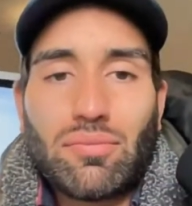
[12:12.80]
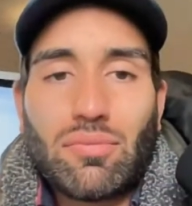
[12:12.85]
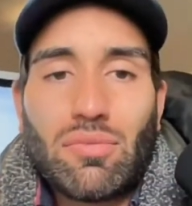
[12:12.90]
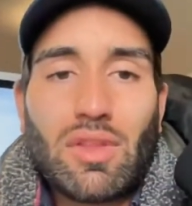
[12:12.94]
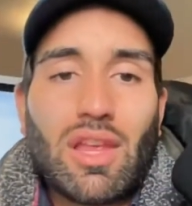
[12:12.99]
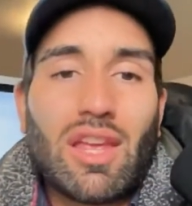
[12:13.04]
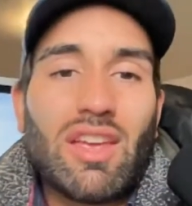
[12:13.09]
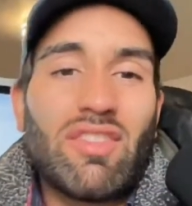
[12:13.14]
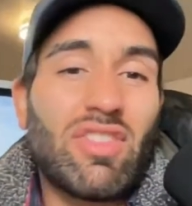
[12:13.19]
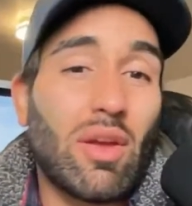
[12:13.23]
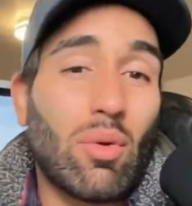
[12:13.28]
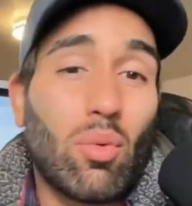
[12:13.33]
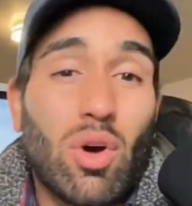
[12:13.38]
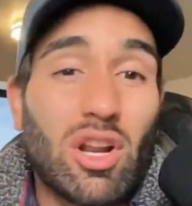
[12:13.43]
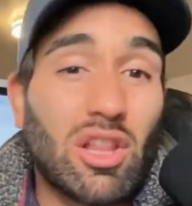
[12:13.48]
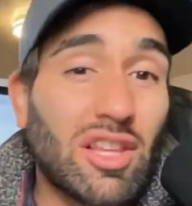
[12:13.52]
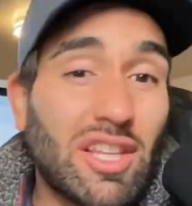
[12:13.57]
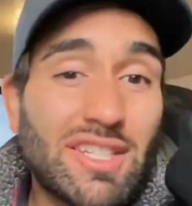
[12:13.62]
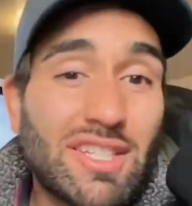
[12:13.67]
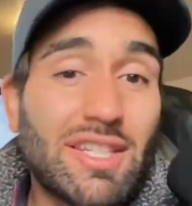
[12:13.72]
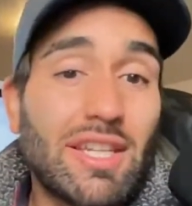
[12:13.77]
if they want to
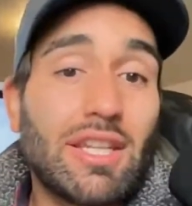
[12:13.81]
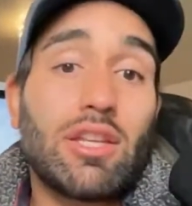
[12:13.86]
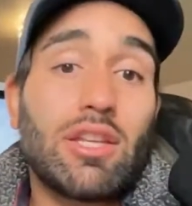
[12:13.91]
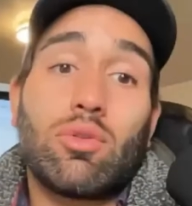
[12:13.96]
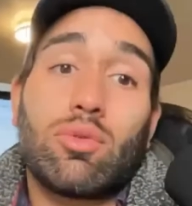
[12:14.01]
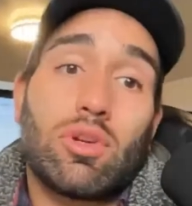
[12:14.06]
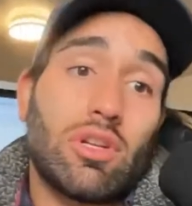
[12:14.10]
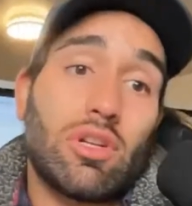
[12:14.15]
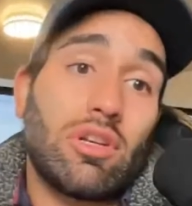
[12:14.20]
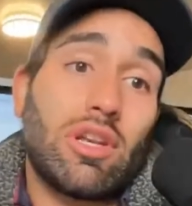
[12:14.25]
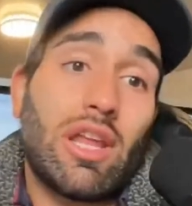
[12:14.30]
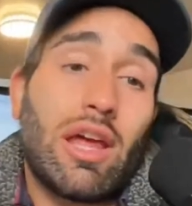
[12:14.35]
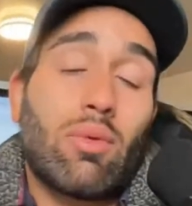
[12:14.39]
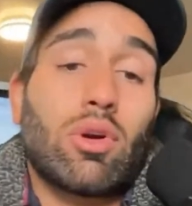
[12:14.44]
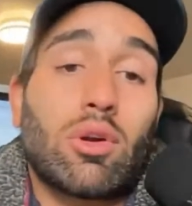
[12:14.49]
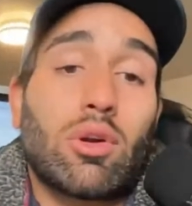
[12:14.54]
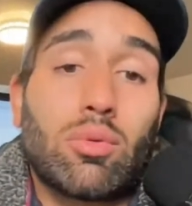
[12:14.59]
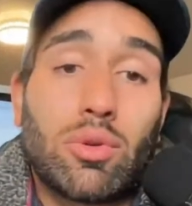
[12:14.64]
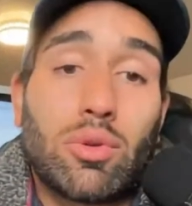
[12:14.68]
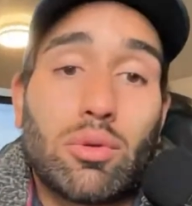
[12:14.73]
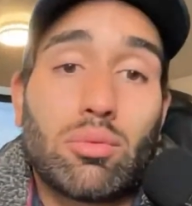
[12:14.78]
list it, you can
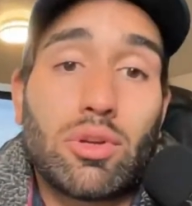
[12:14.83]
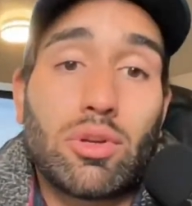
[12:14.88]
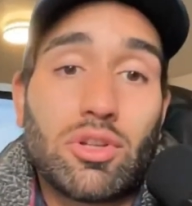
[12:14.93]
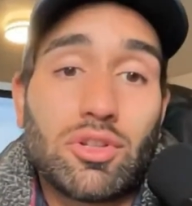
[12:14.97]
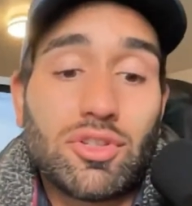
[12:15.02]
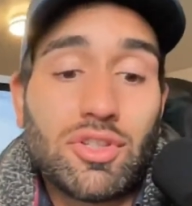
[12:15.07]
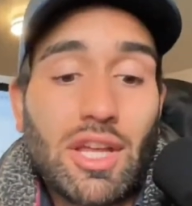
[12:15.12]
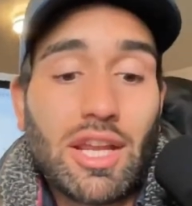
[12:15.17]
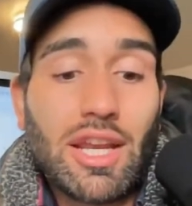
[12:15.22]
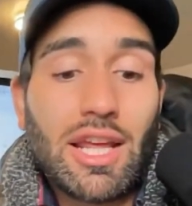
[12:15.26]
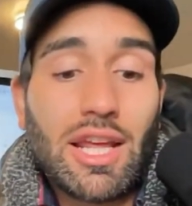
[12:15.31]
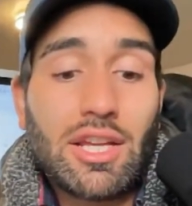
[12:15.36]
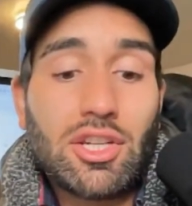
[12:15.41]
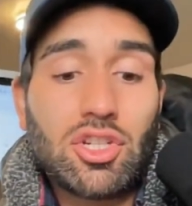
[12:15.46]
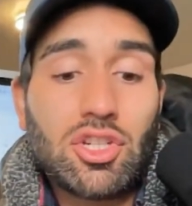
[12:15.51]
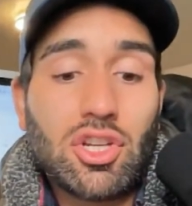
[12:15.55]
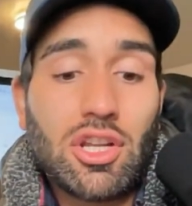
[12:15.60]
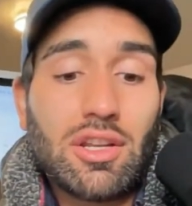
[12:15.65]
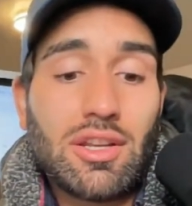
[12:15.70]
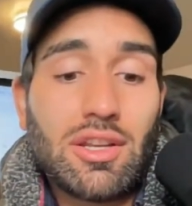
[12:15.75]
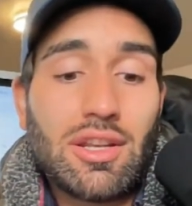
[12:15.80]
network with a real estate
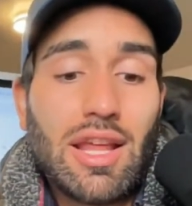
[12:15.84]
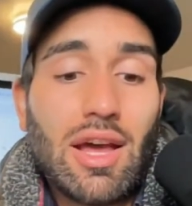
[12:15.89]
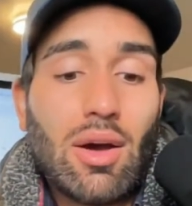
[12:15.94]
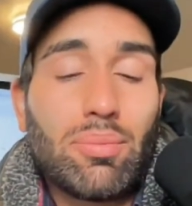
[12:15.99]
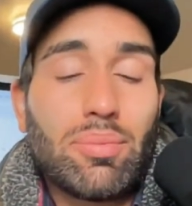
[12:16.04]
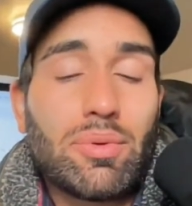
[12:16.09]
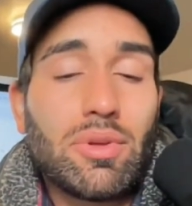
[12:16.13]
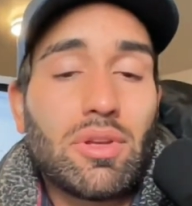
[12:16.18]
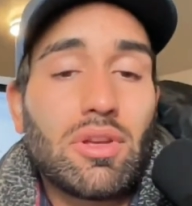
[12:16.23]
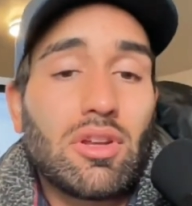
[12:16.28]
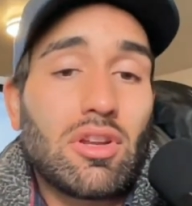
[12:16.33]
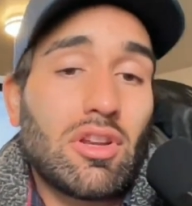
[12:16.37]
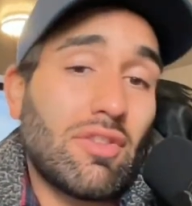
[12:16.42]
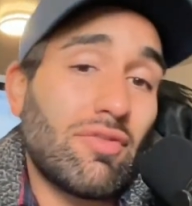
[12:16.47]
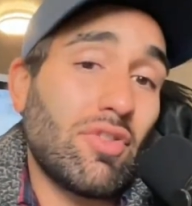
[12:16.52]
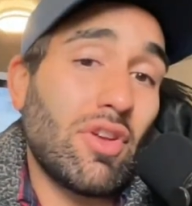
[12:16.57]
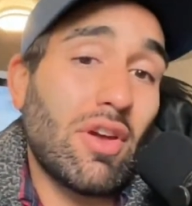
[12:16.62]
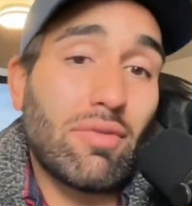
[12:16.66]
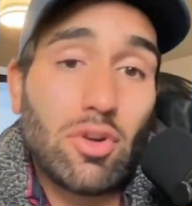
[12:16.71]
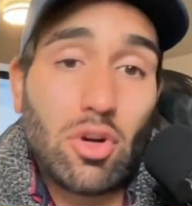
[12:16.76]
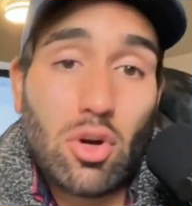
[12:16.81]
agent and help you if you
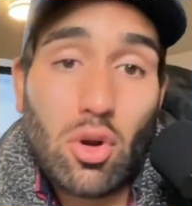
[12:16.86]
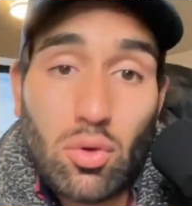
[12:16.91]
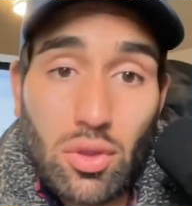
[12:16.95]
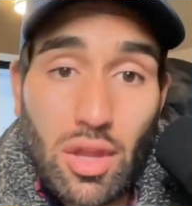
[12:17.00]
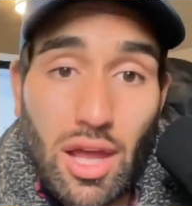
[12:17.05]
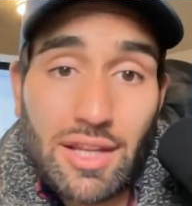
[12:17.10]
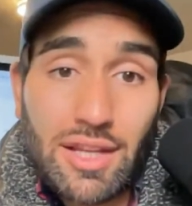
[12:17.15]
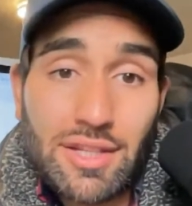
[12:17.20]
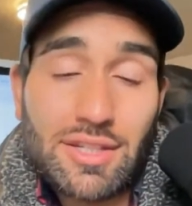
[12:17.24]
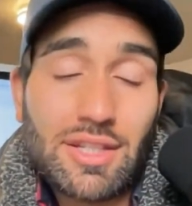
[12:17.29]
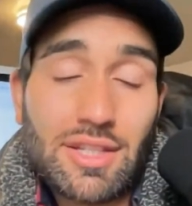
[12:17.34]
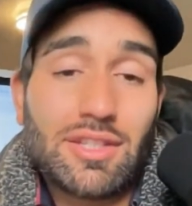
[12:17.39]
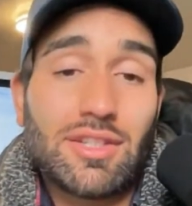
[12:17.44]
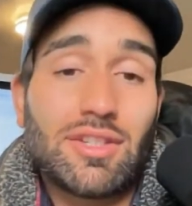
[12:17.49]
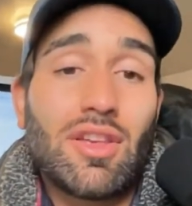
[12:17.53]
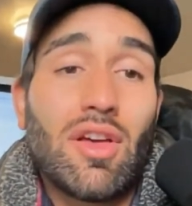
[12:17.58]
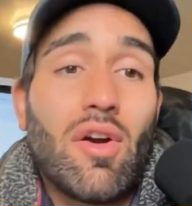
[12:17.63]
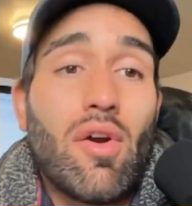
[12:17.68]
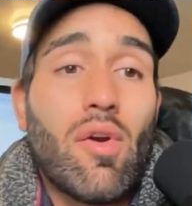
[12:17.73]
have your own license,